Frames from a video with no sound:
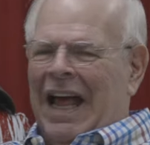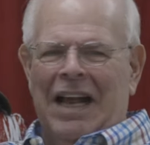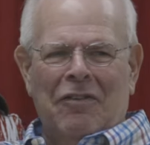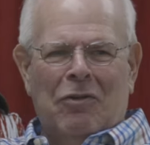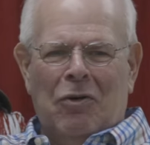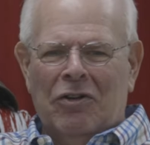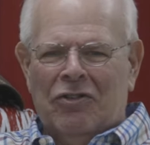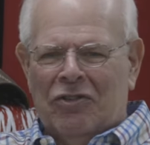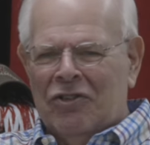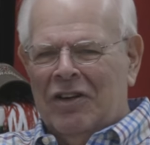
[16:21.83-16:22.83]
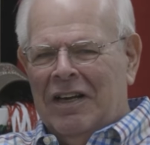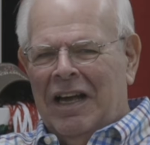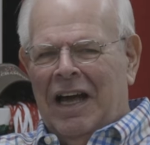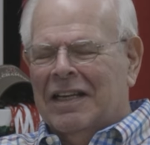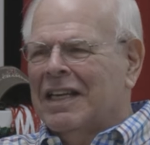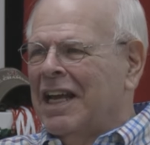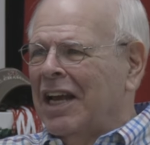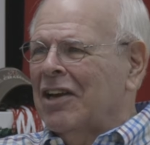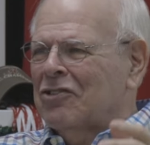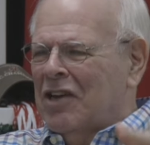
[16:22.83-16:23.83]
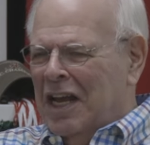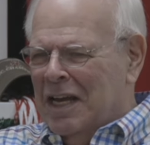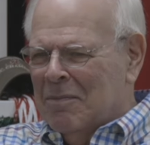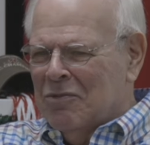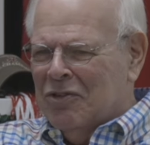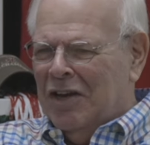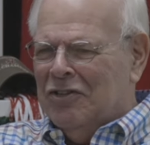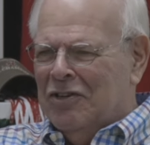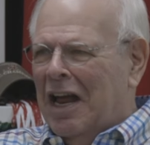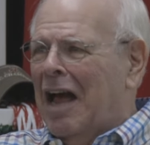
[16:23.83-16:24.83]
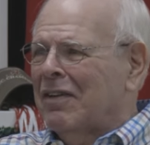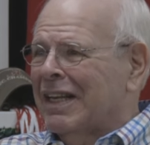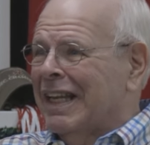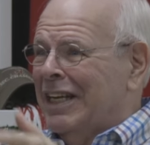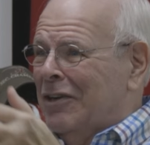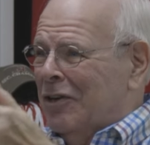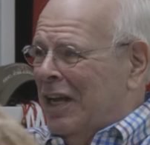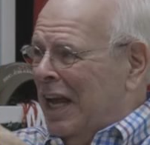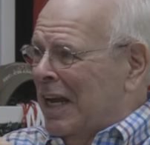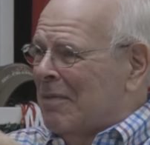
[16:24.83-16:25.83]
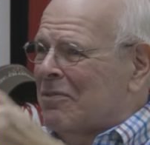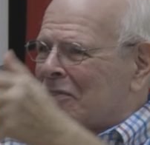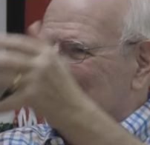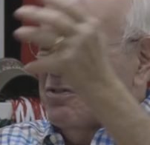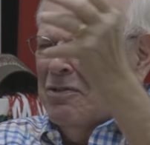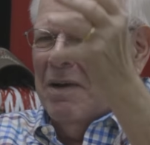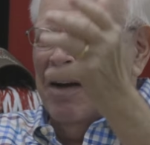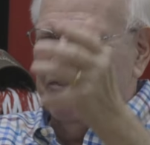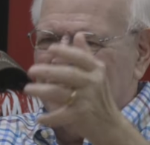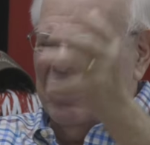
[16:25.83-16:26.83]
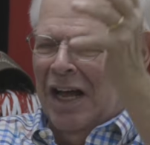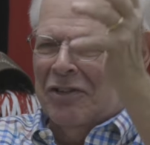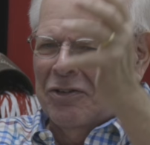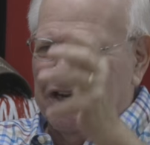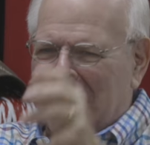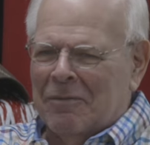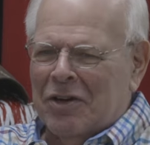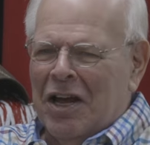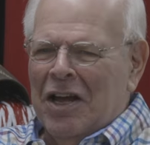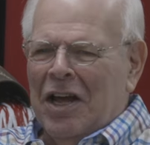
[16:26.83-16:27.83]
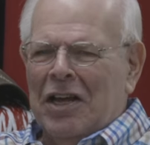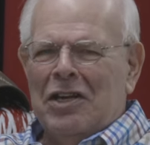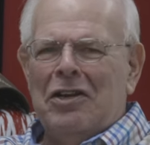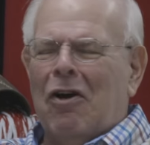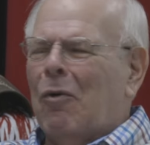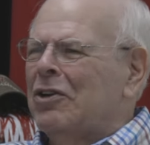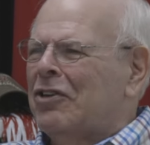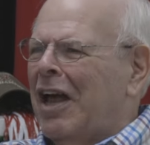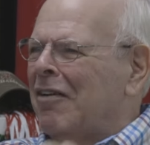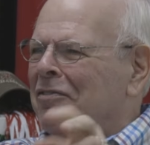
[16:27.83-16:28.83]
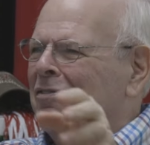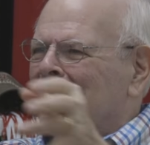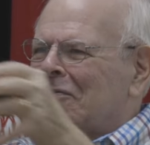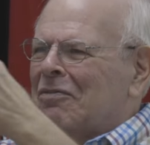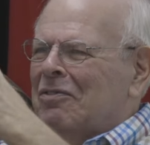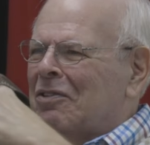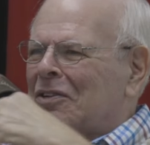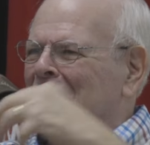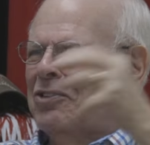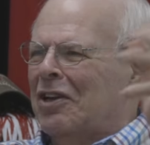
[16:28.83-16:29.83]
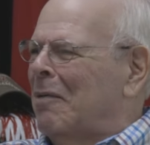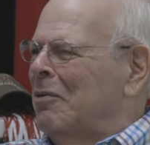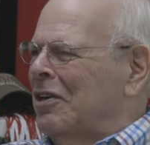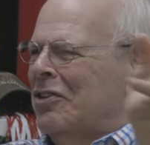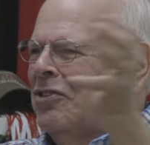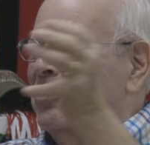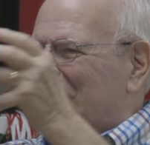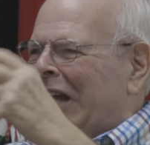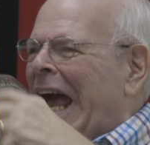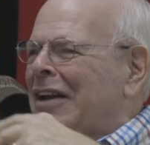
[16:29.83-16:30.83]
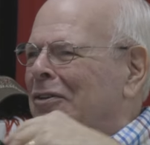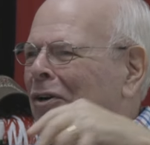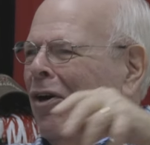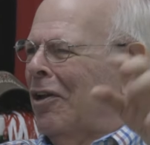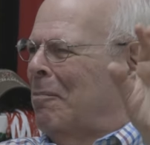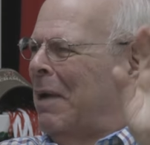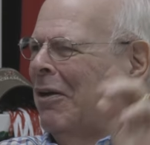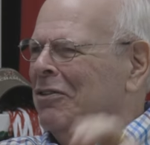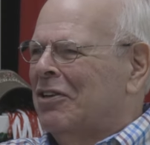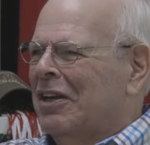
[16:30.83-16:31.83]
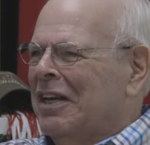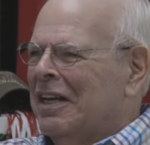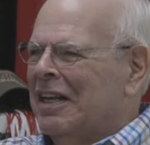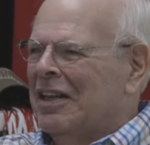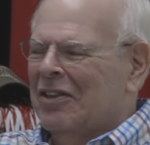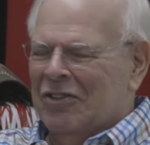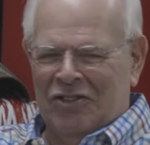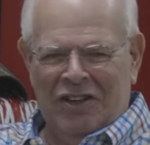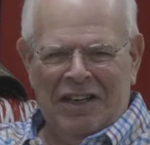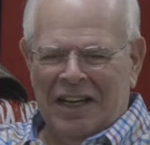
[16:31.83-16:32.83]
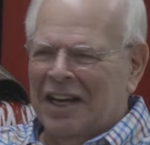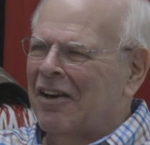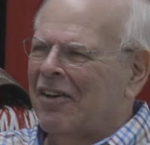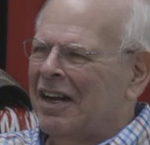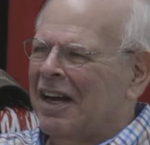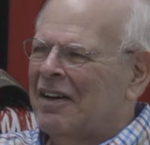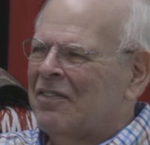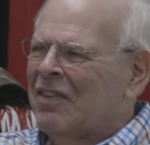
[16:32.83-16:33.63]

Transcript: And of course, at Kings games, as you'd have at Laker games and whomever, Dodger games, you'd always have celebrities scattered all about the seating area.